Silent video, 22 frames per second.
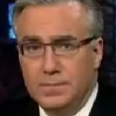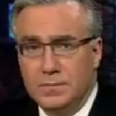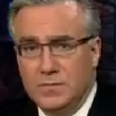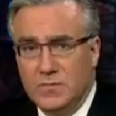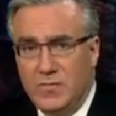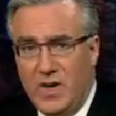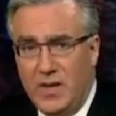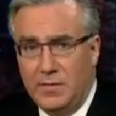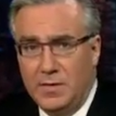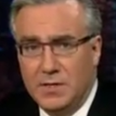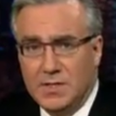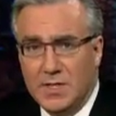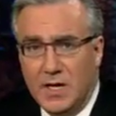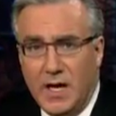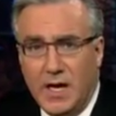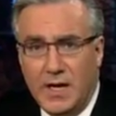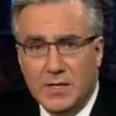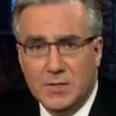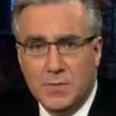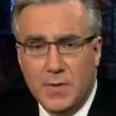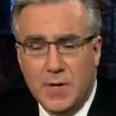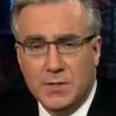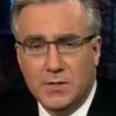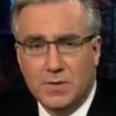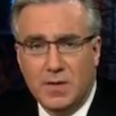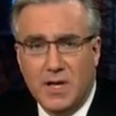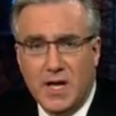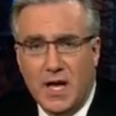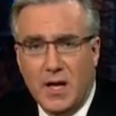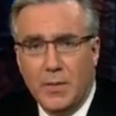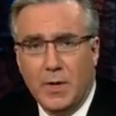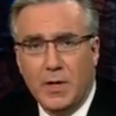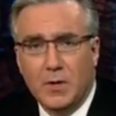Finally tonight, a special
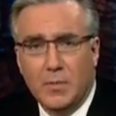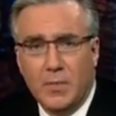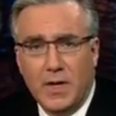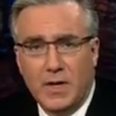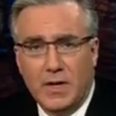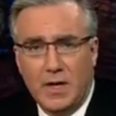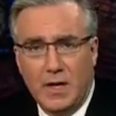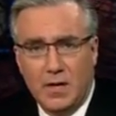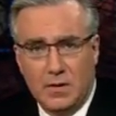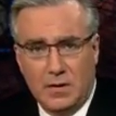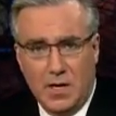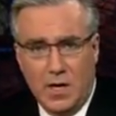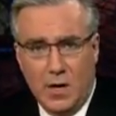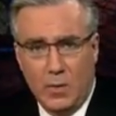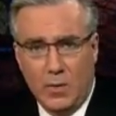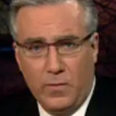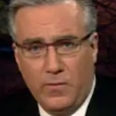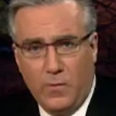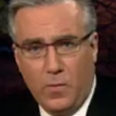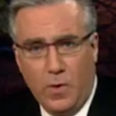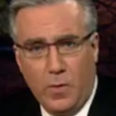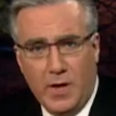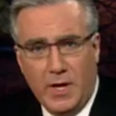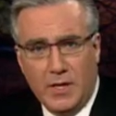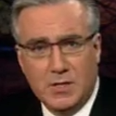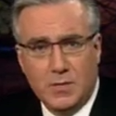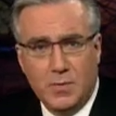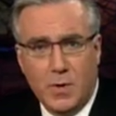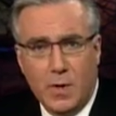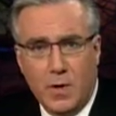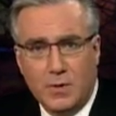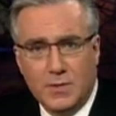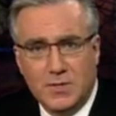comment about healthcare reform and
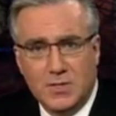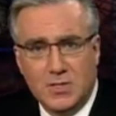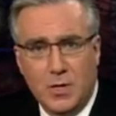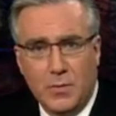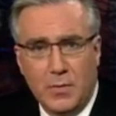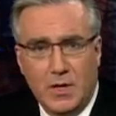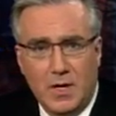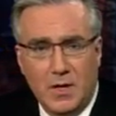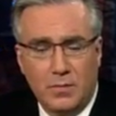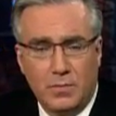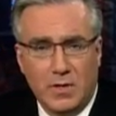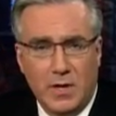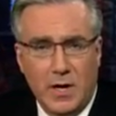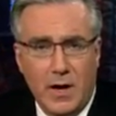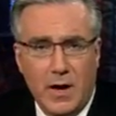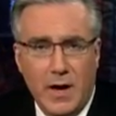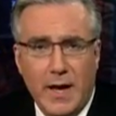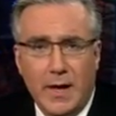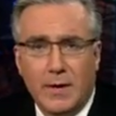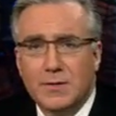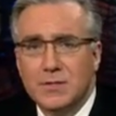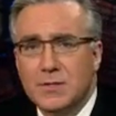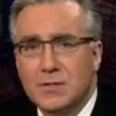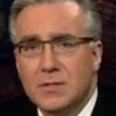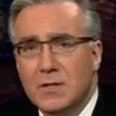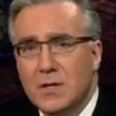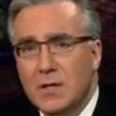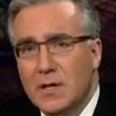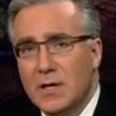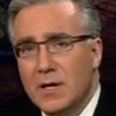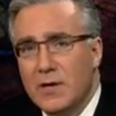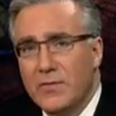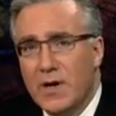tomorrow's summit at Blair House.
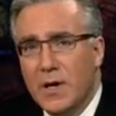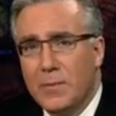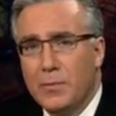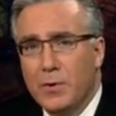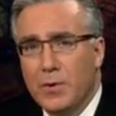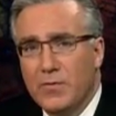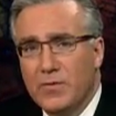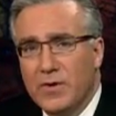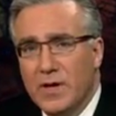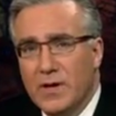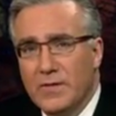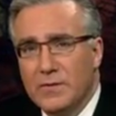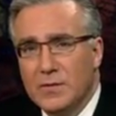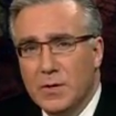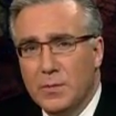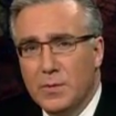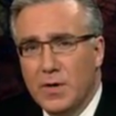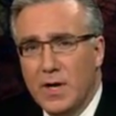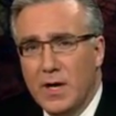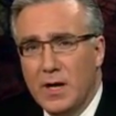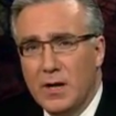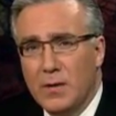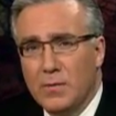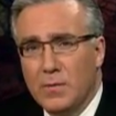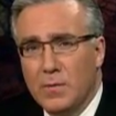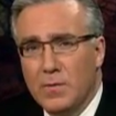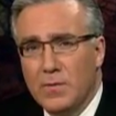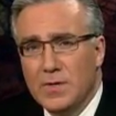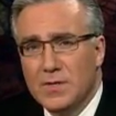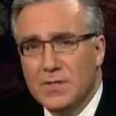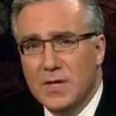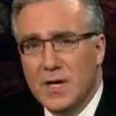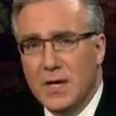If I prove to have trouble getting through
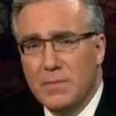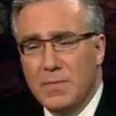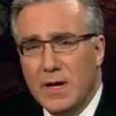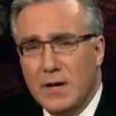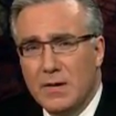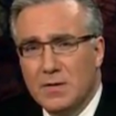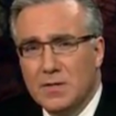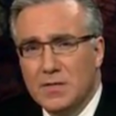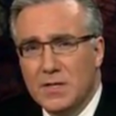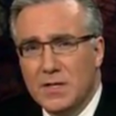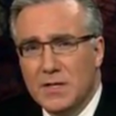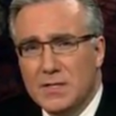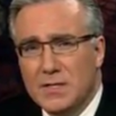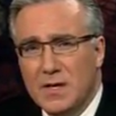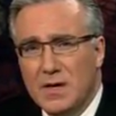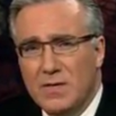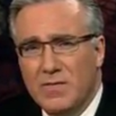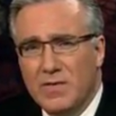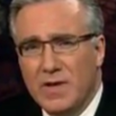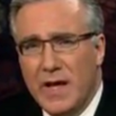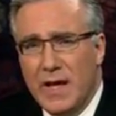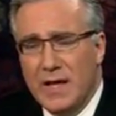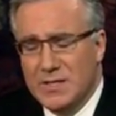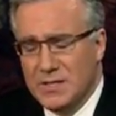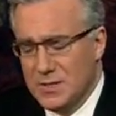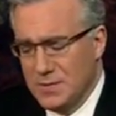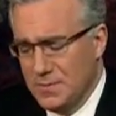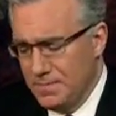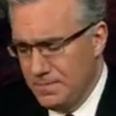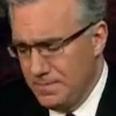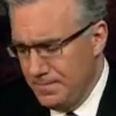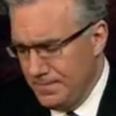this, I apologize in advance.